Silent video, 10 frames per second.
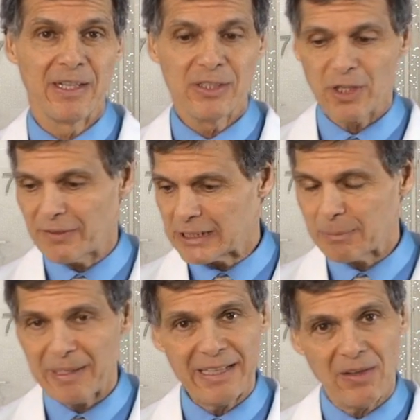So I've
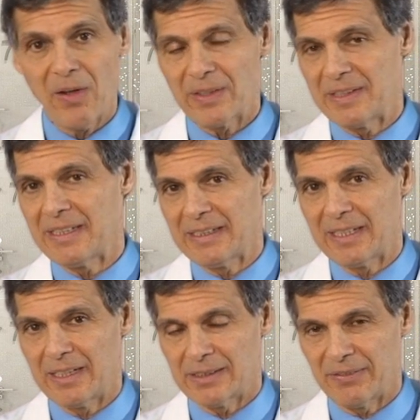explained all the
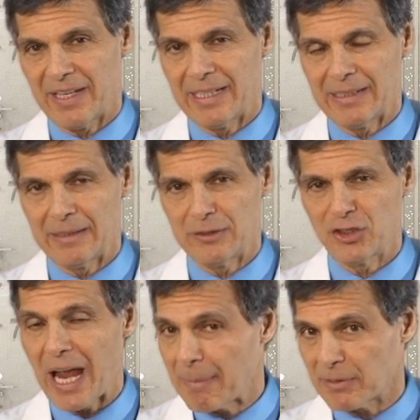details of that in
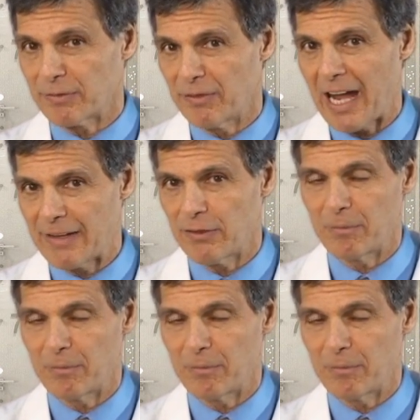chapter five